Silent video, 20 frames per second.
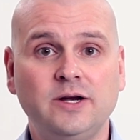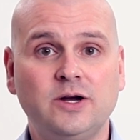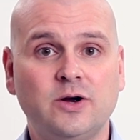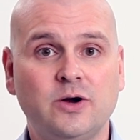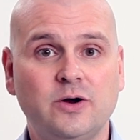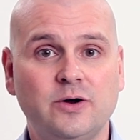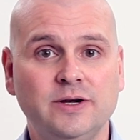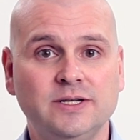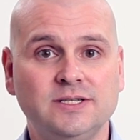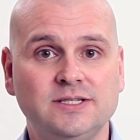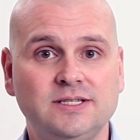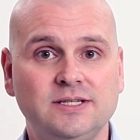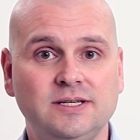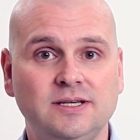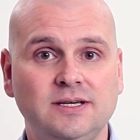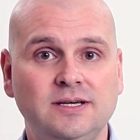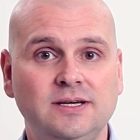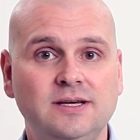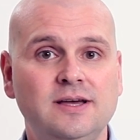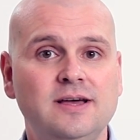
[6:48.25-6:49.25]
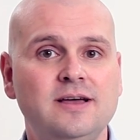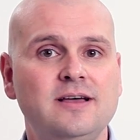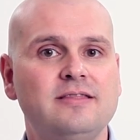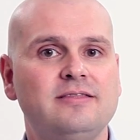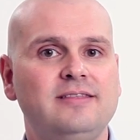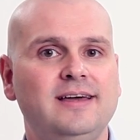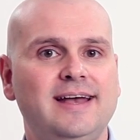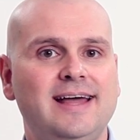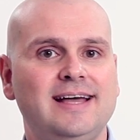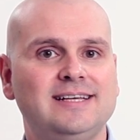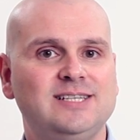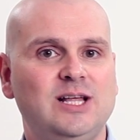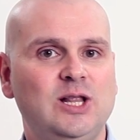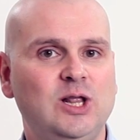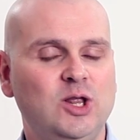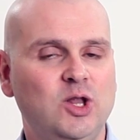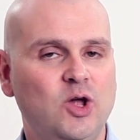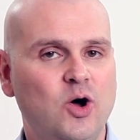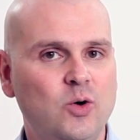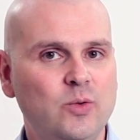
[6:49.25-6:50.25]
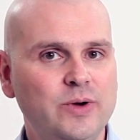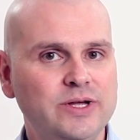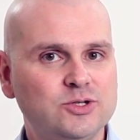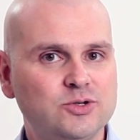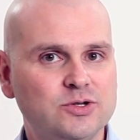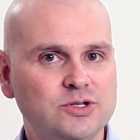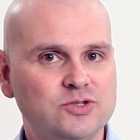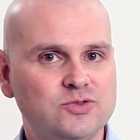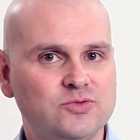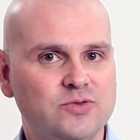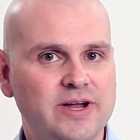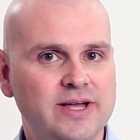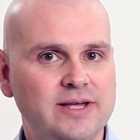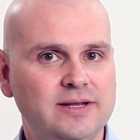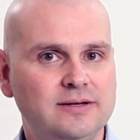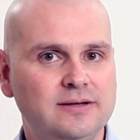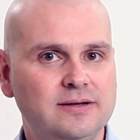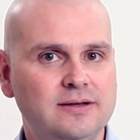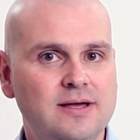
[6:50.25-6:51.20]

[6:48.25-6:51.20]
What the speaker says: currency that has a low interest rate